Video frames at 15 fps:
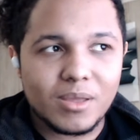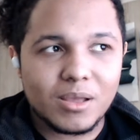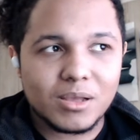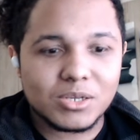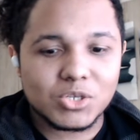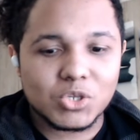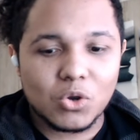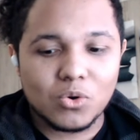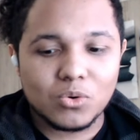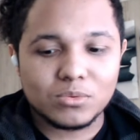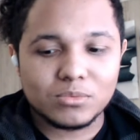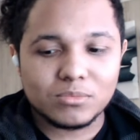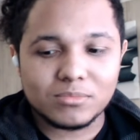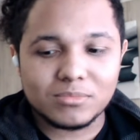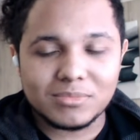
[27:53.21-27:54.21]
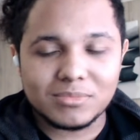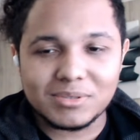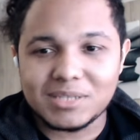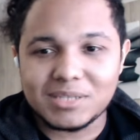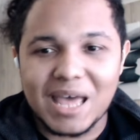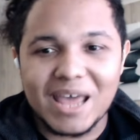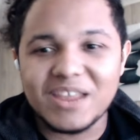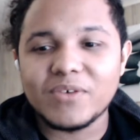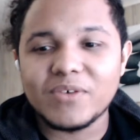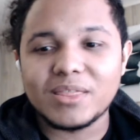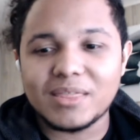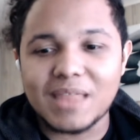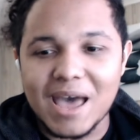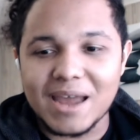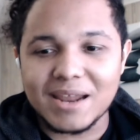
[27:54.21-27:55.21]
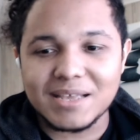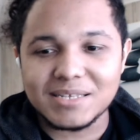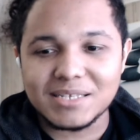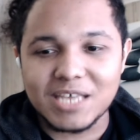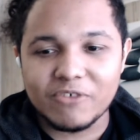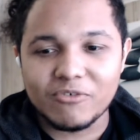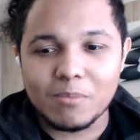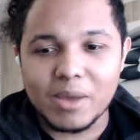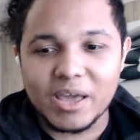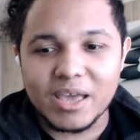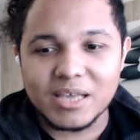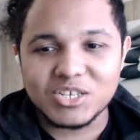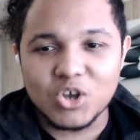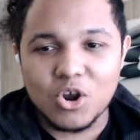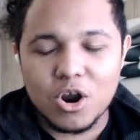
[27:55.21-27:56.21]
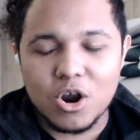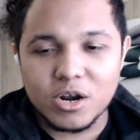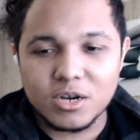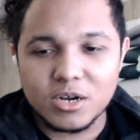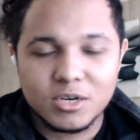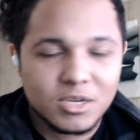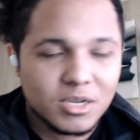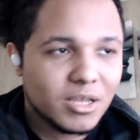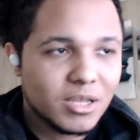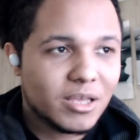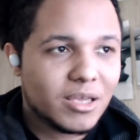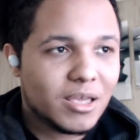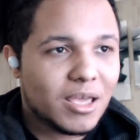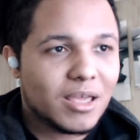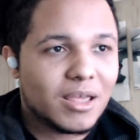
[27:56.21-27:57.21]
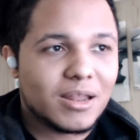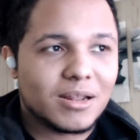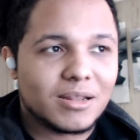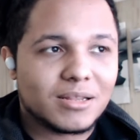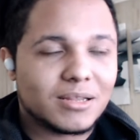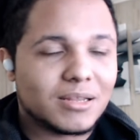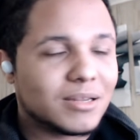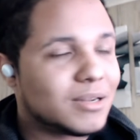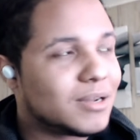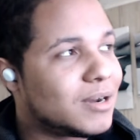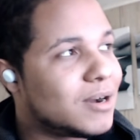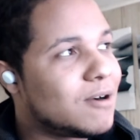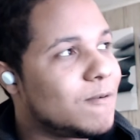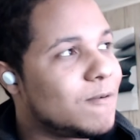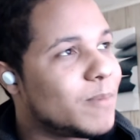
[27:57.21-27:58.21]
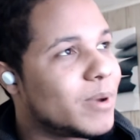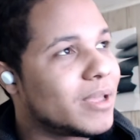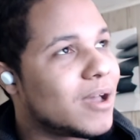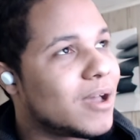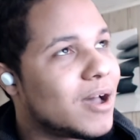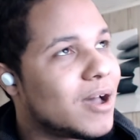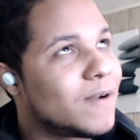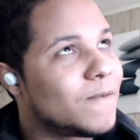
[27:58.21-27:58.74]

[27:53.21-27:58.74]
so not even that can save him against Karna. And oh my god.